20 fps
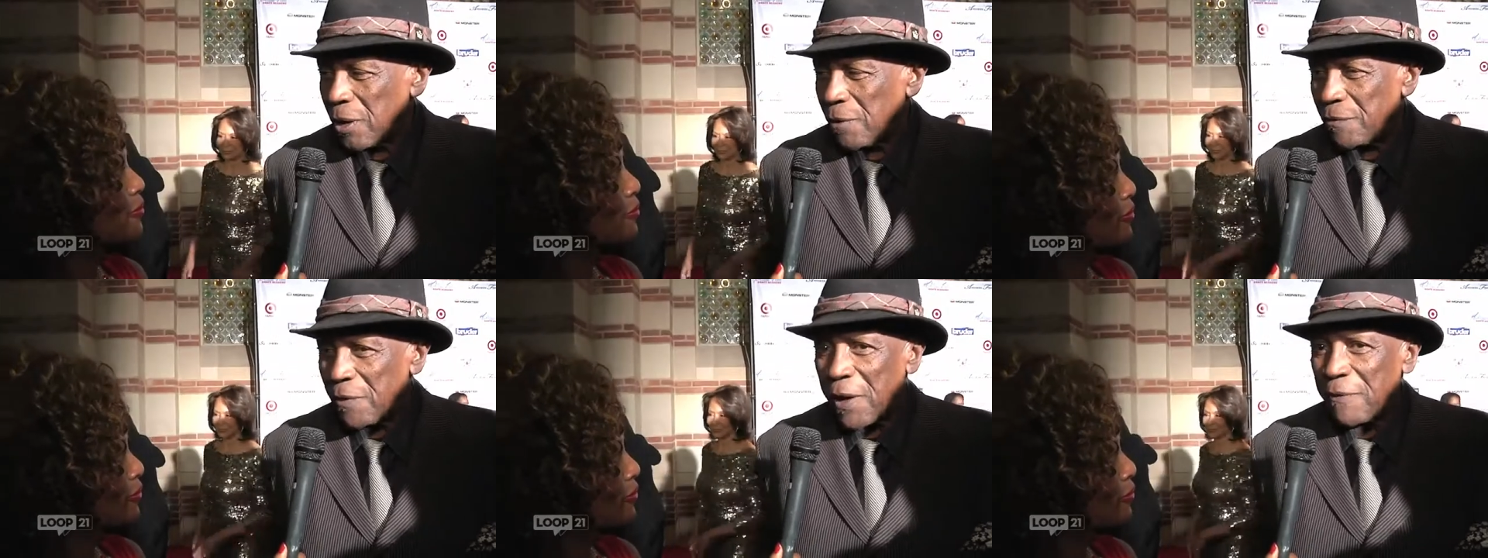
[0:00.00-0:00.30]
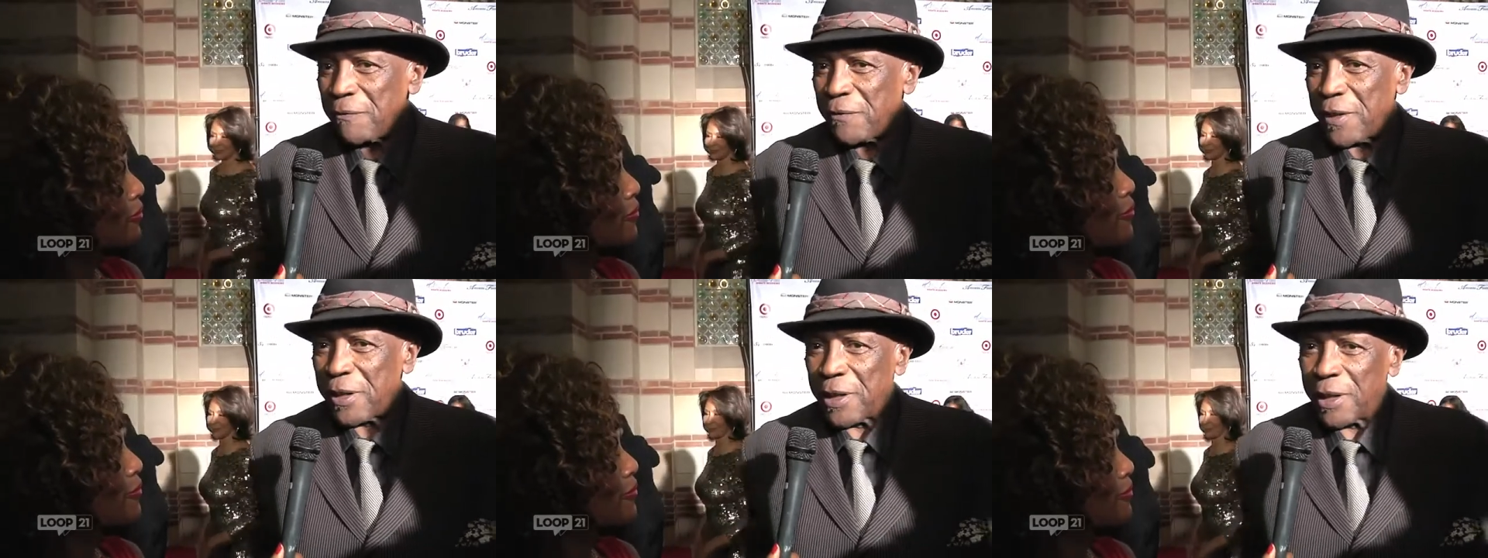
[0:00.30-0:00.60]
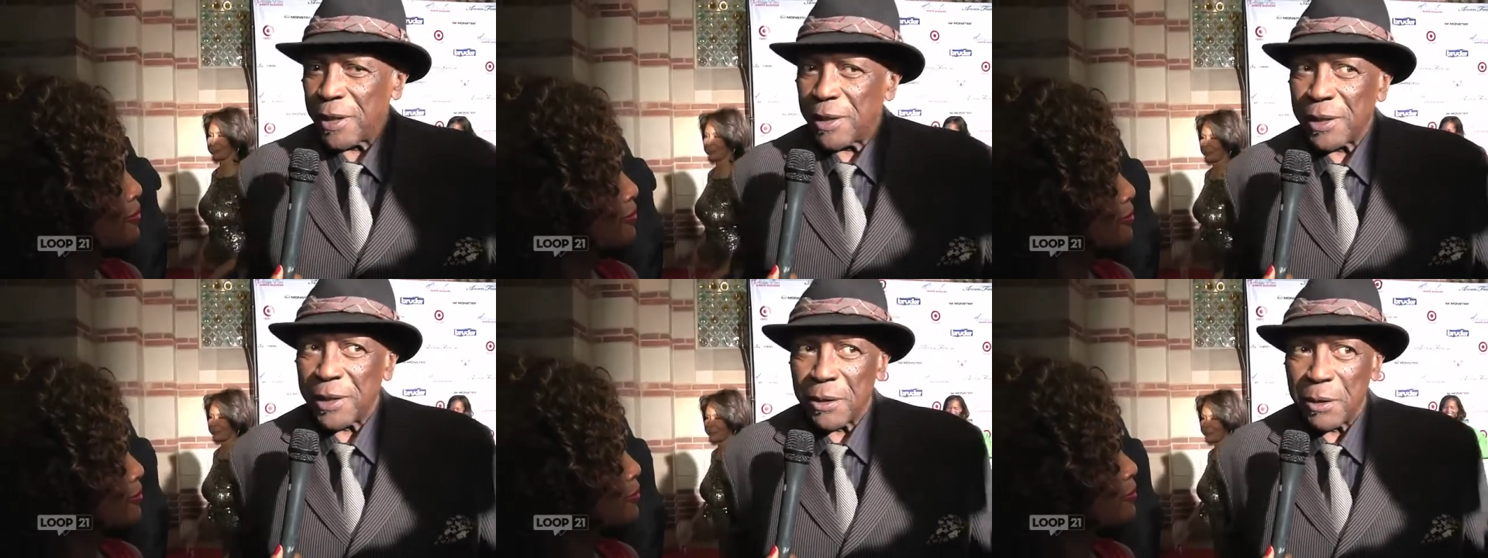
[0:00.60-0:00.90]
Speaker 1: if I fit
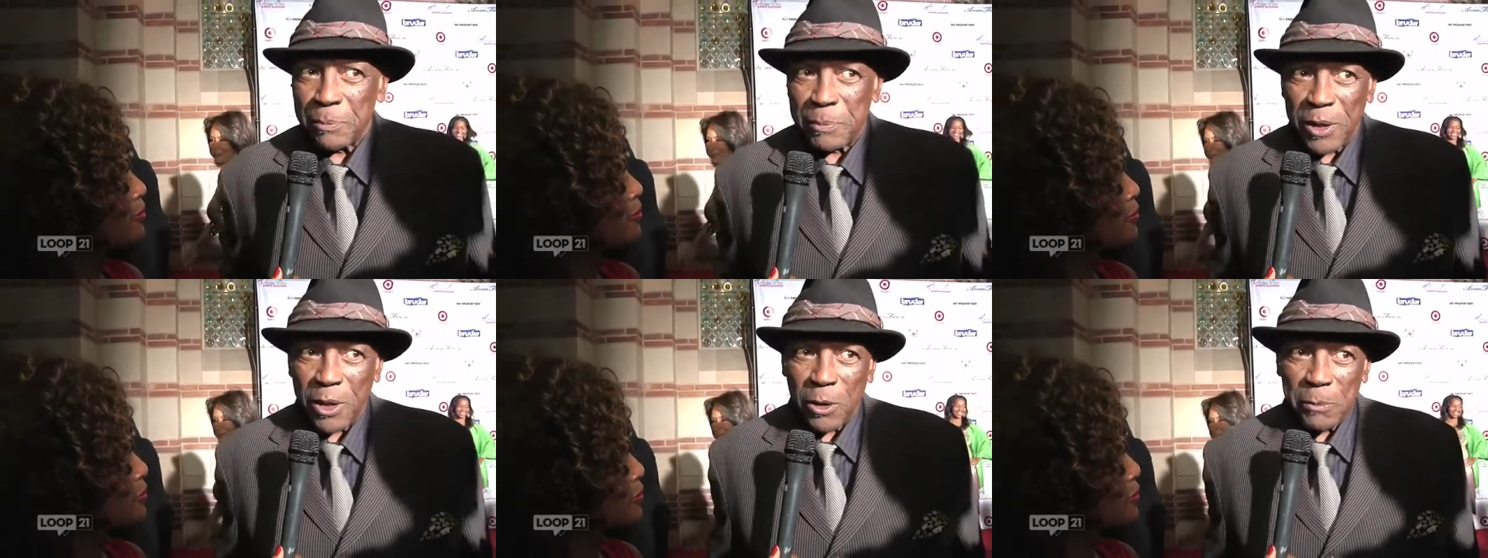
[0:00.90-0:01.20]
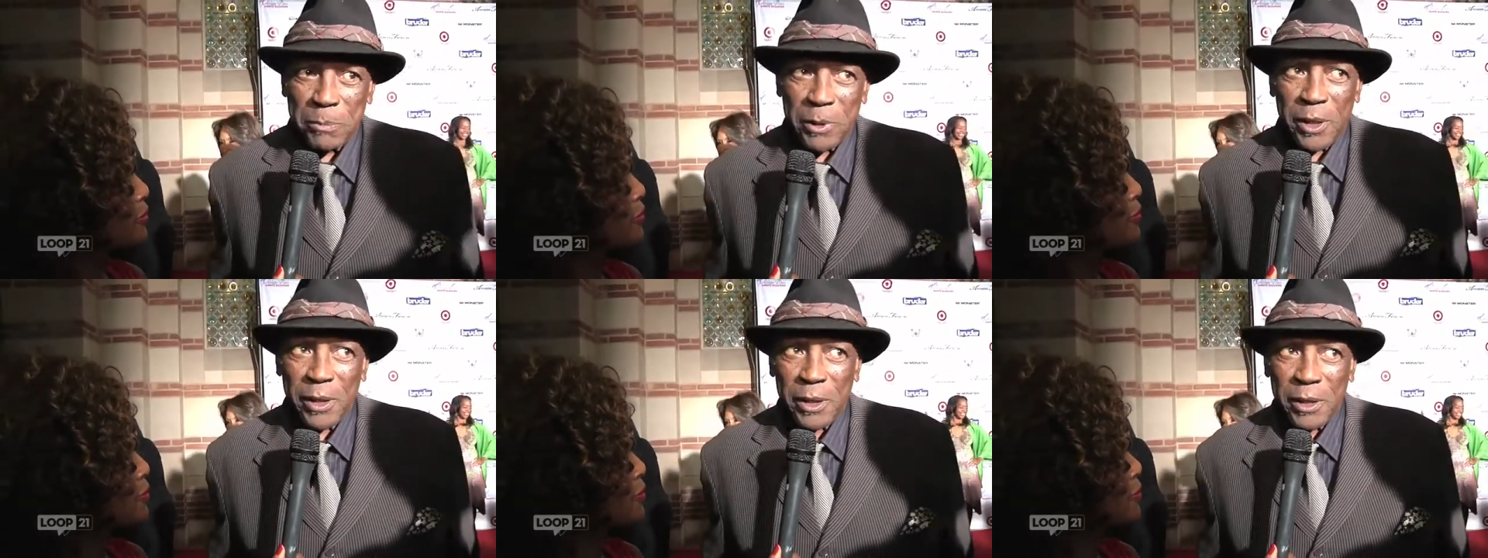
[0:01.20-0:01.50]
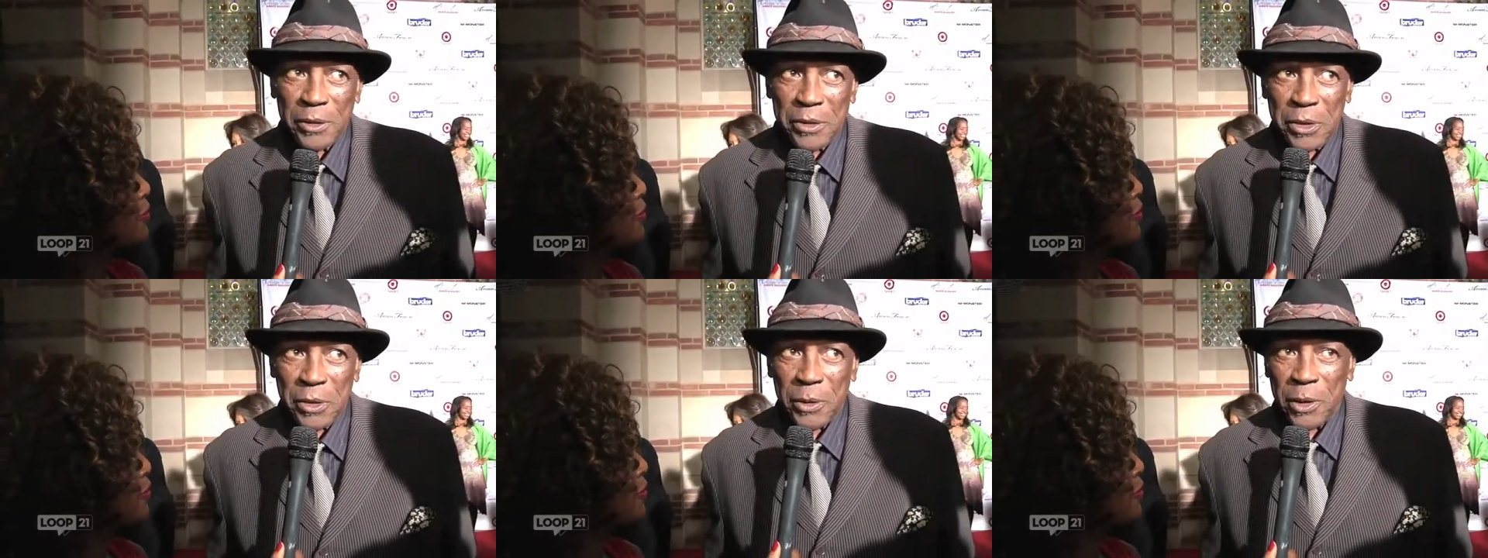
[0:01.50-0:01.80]
in and be
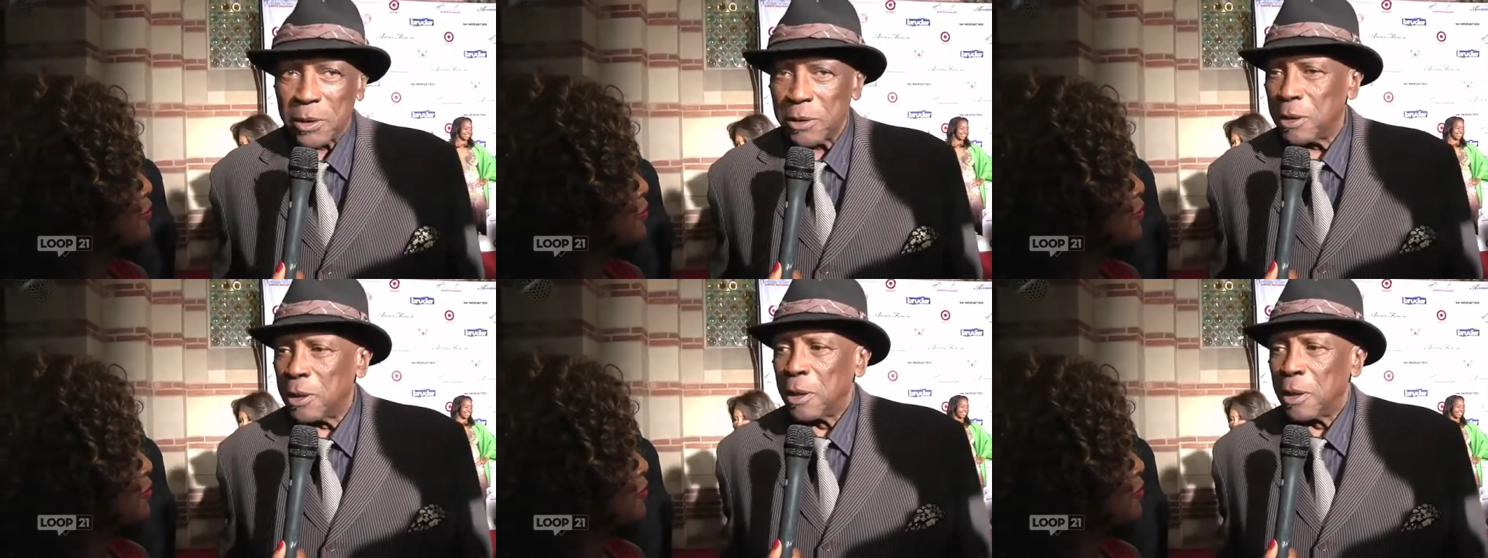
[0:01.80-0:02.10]
obedient to it,